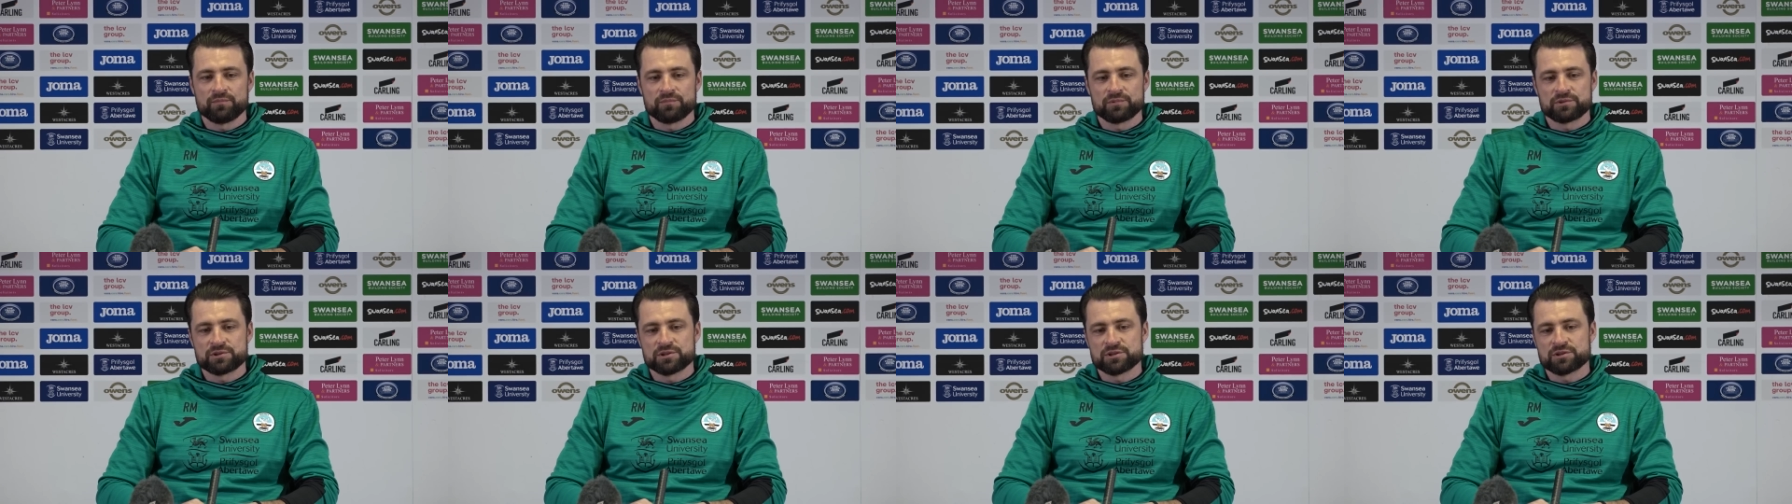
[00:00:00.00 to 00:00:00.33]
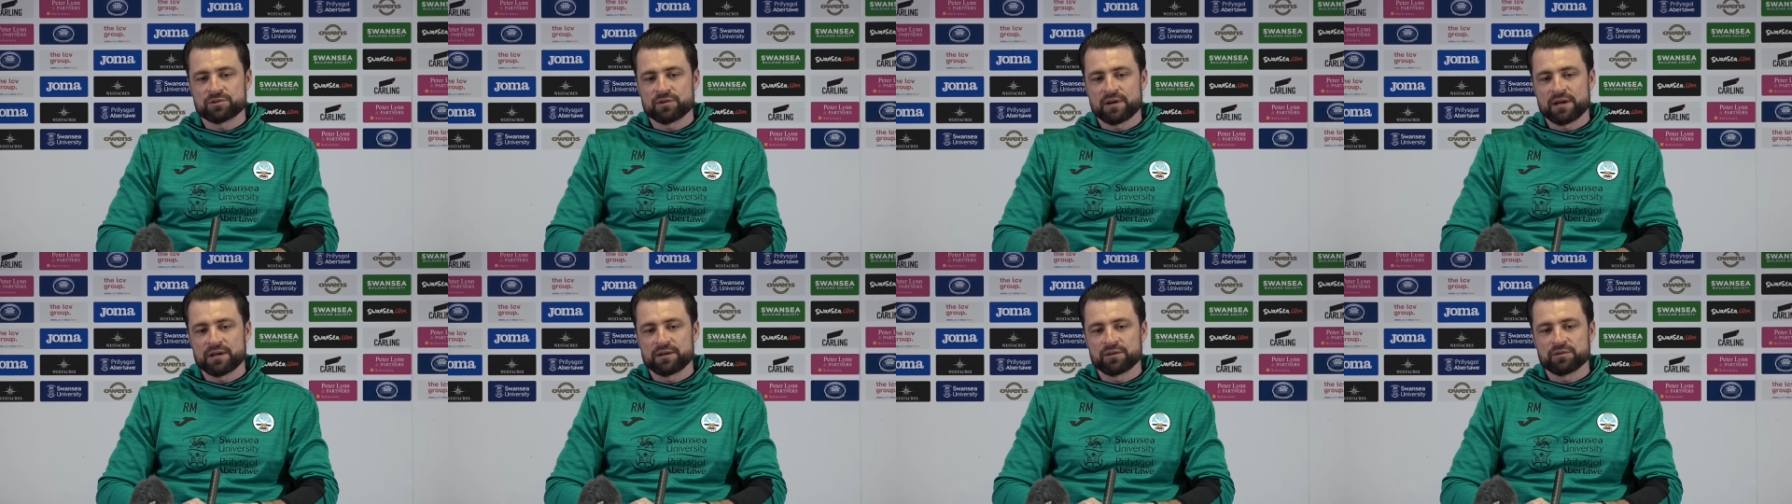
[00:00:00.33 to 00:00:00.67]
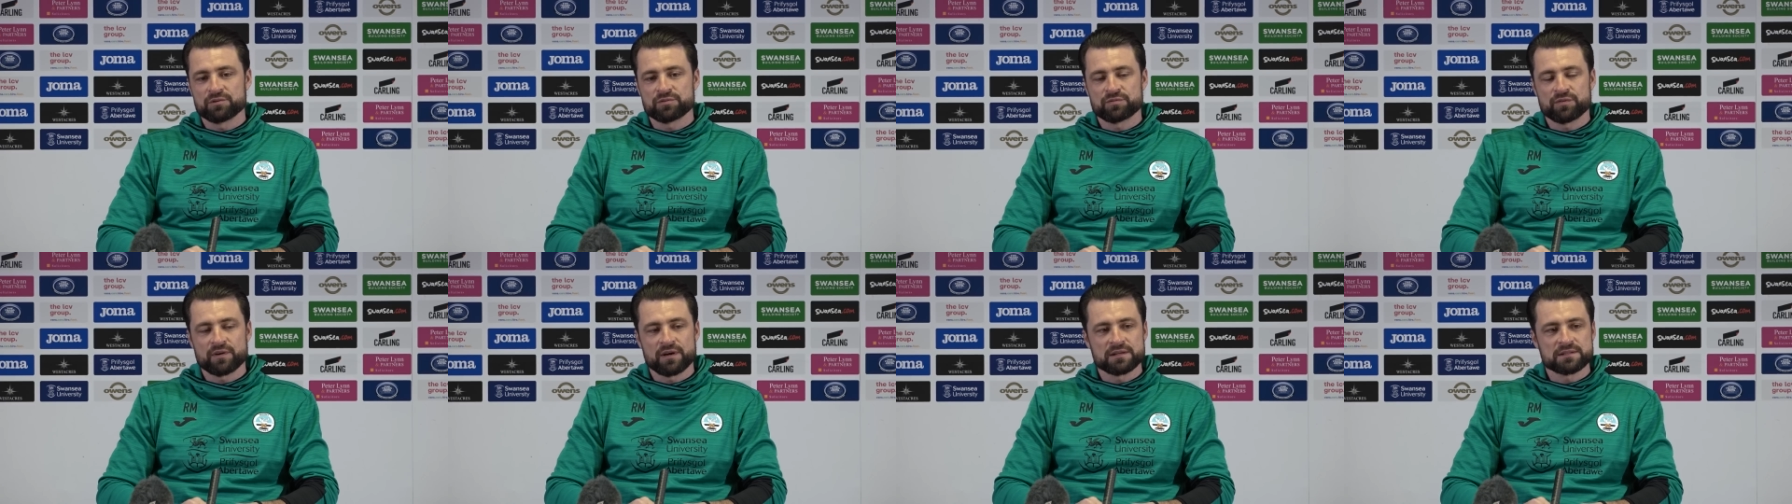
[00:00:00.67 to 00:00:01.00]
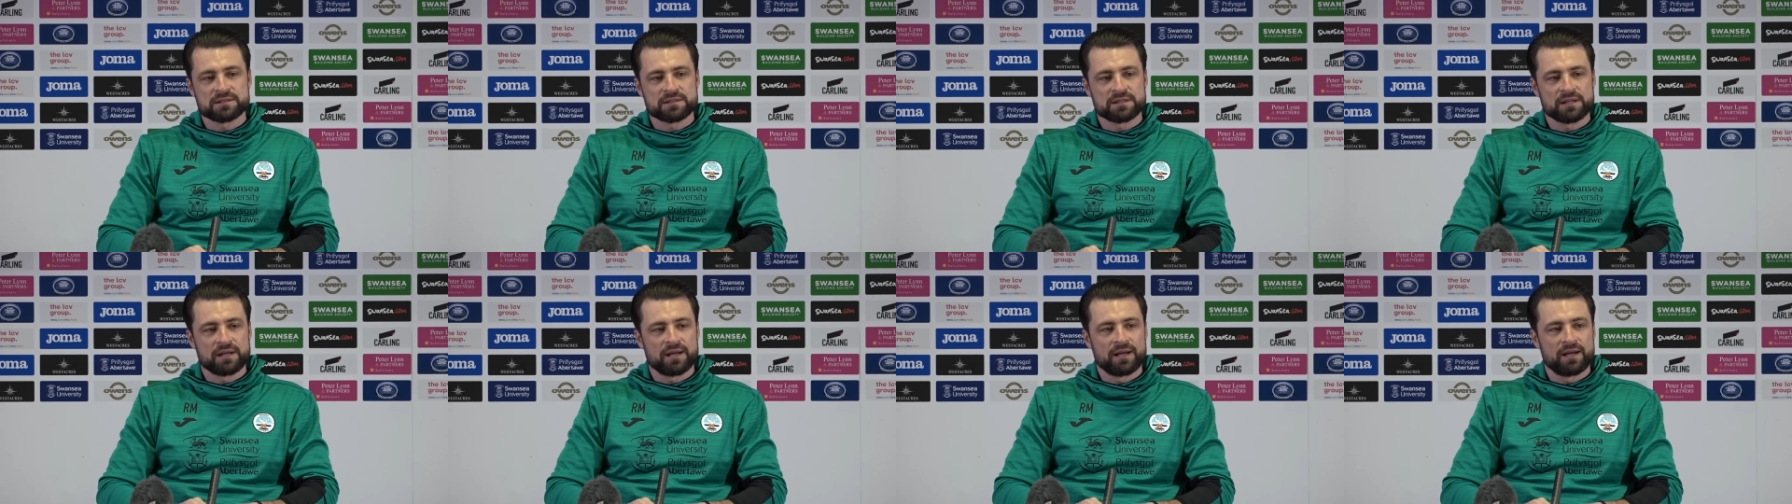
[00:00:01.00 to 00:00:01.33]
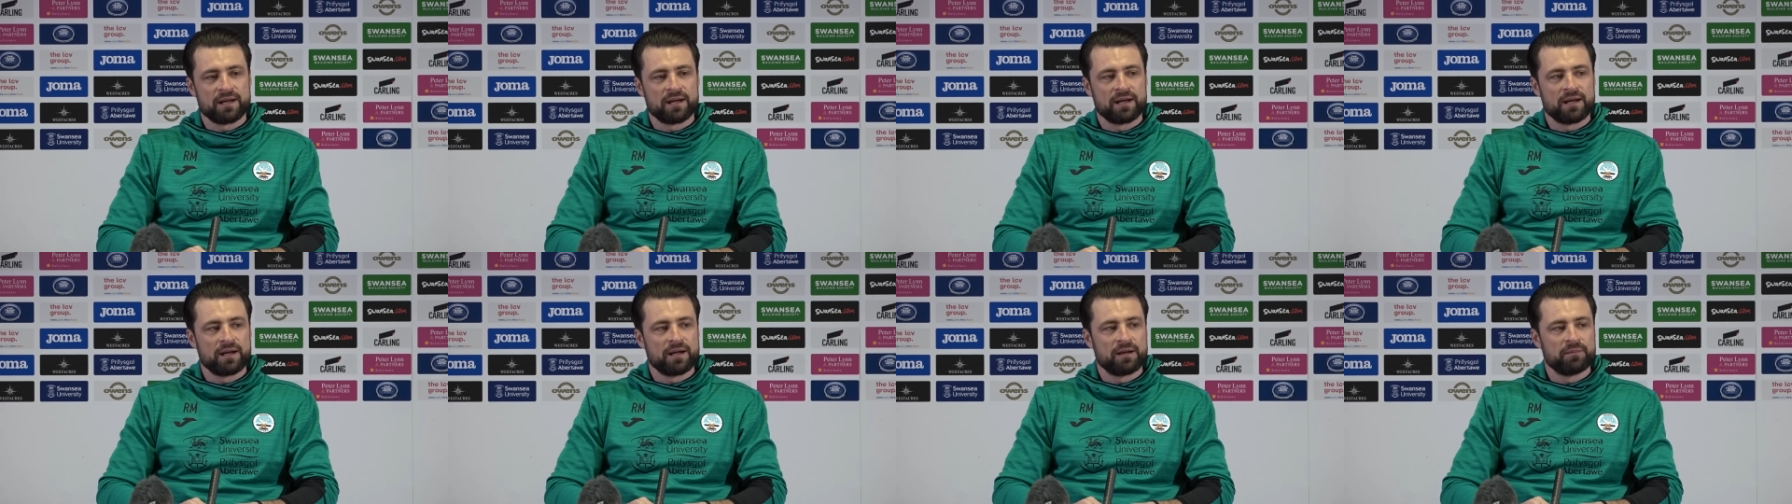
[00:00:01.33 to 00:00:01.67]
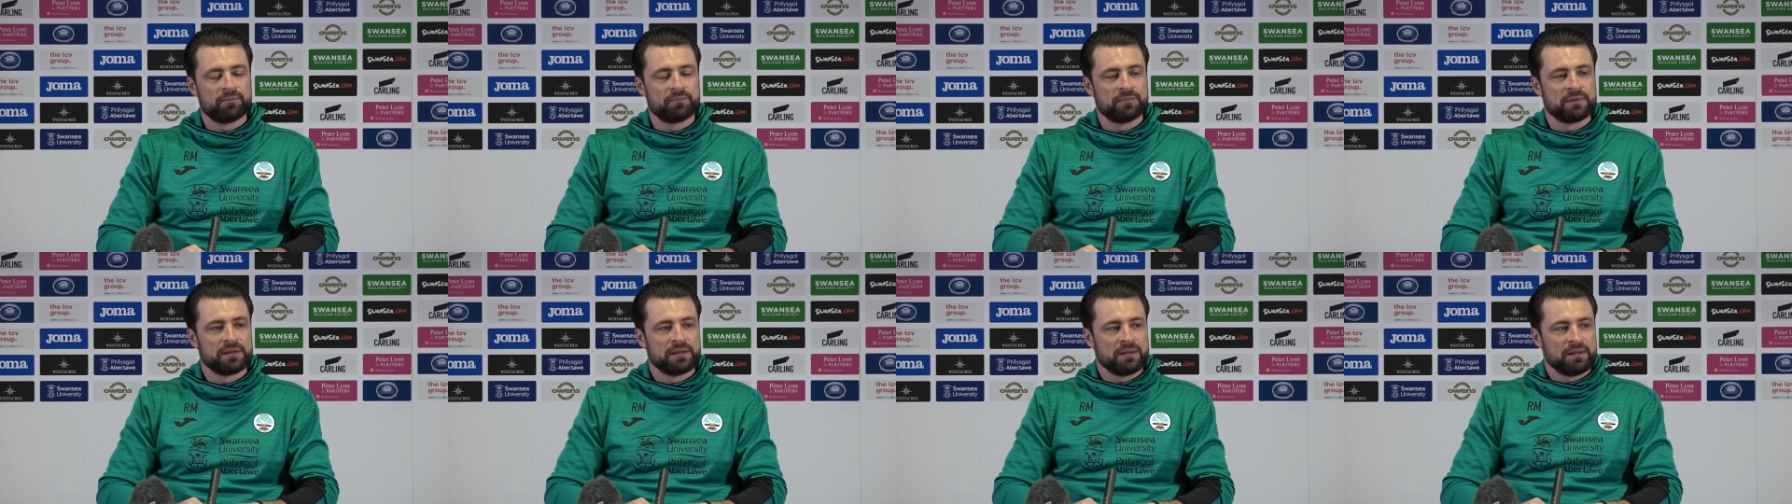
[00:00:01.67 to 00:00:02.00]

which is great news for us. Um,